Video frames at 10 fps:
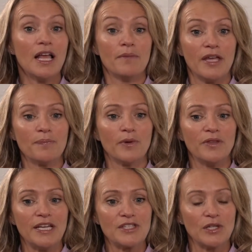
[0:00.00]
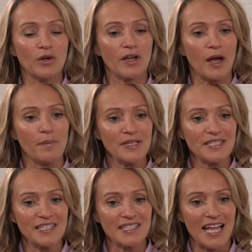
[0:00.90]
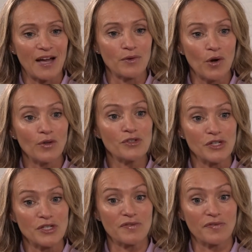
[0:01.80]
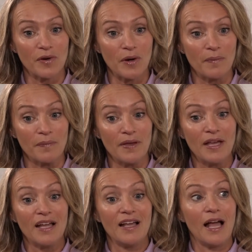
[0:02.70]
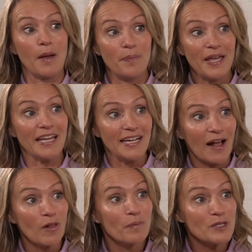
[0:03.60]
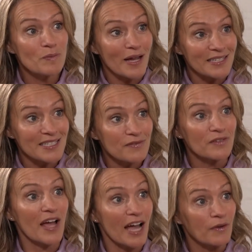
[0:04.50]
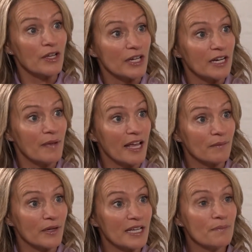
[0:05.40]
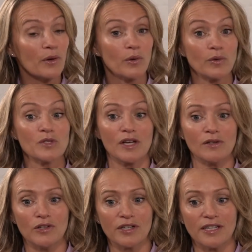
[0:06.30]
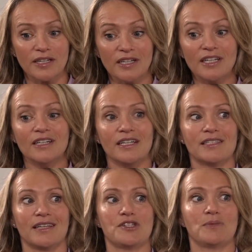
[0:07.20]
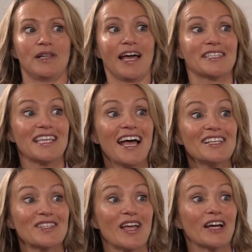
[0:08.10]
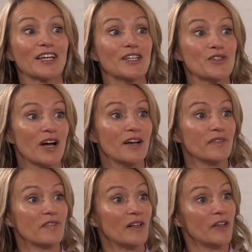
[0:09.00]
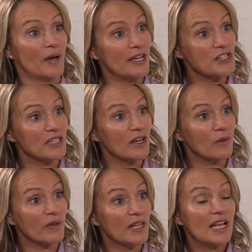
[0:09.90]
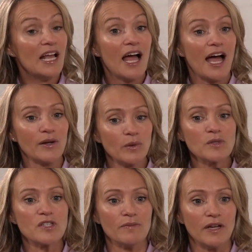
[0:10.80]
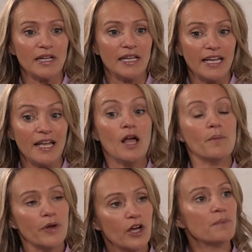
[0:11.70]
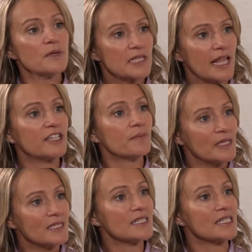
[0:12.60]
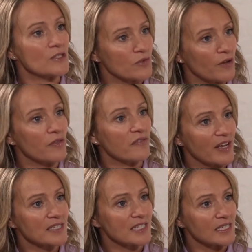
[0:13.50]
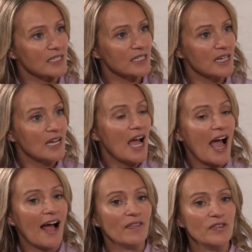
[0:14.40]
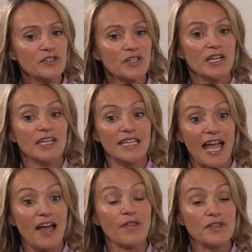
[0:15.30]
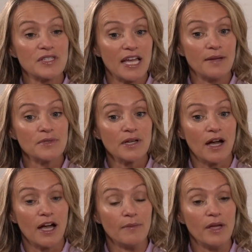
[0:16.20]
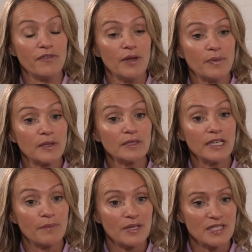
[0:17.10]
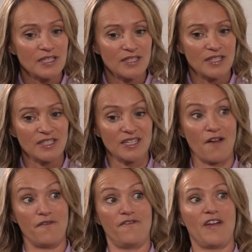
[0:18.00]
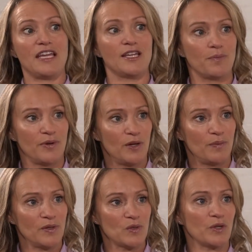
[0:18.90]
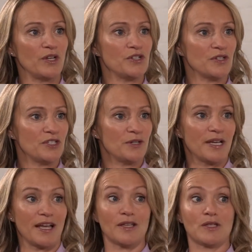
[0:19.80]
People need to look at a business now not just from a P&L perspective of how you're going to make money, but also look at intangible assets that are going to drive a valuation up. And ultimately, purpose-led businesses grow the fastest. And yet at the same time, if you're building a business that's a fake purpose or you're just doing it as a